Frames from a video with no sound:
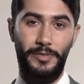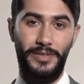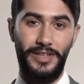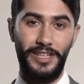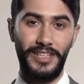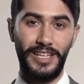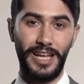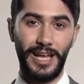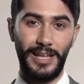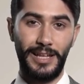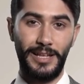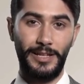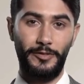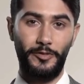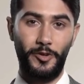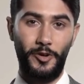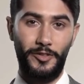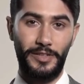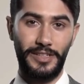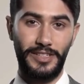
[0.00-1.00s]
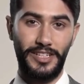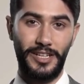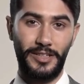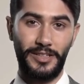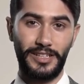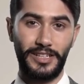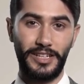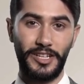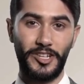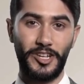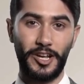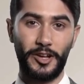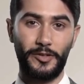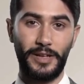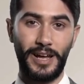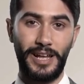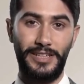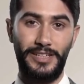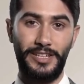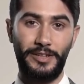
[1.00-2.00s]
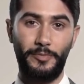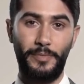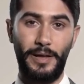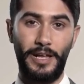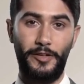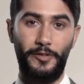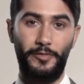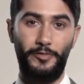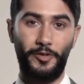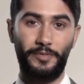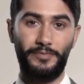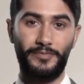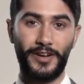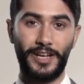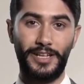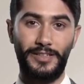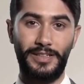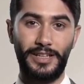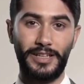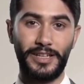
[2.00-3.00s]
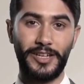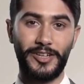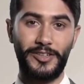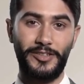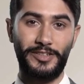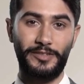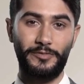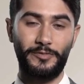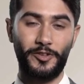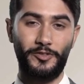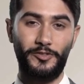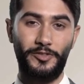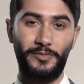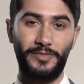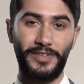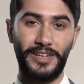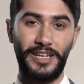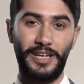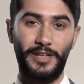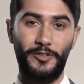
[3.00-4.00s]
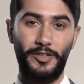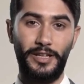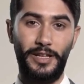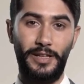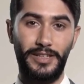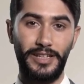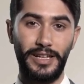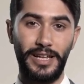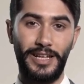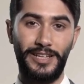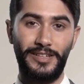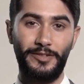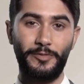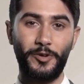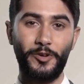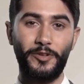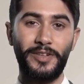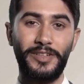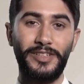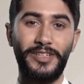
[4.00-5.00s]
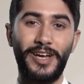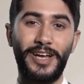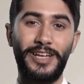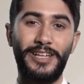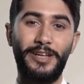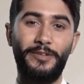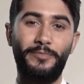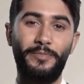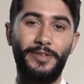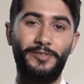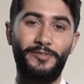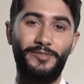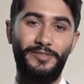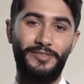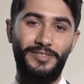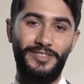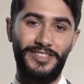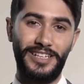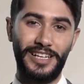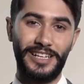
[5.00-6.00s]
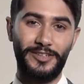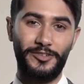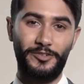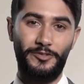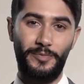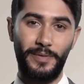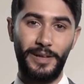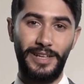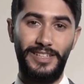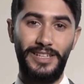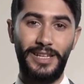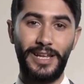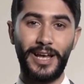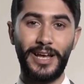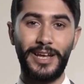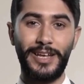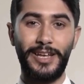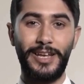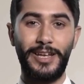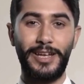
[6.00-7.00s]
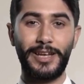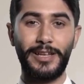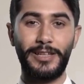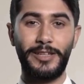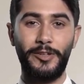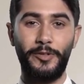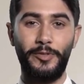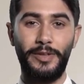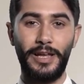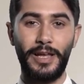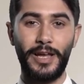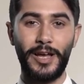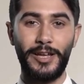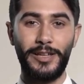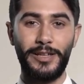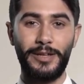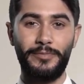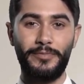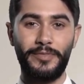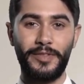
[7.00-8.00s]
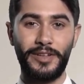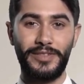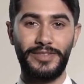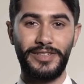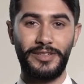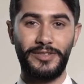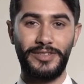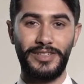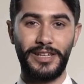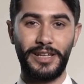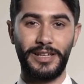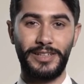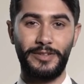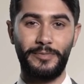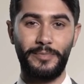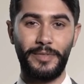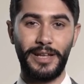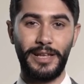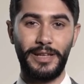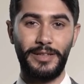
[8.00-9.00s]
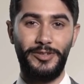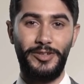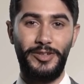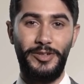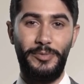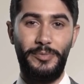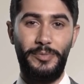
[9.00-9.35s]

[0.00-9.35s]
Today, we're excited to showcase the powerful five gigahertz modems in our cutting-edge product lineup. Say goodbye to lag and hello to lightning-fast internet speeds.